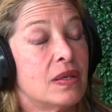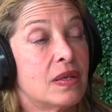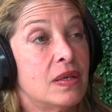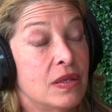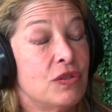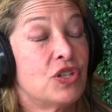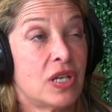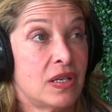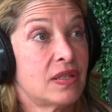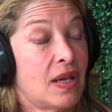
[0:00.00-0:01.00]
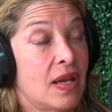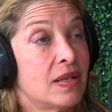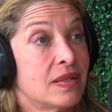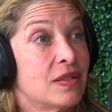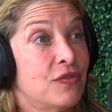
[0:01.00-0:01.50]
The ketogenic
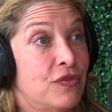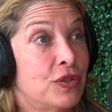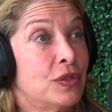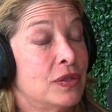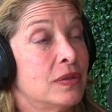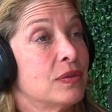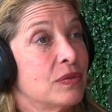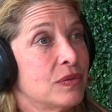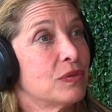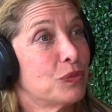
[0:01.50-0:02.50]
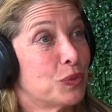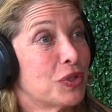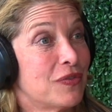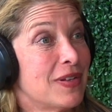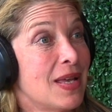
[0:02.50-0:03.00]
diet is the full
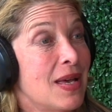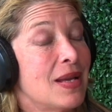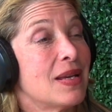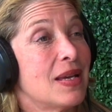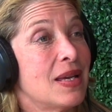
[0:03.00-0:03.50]
word for that.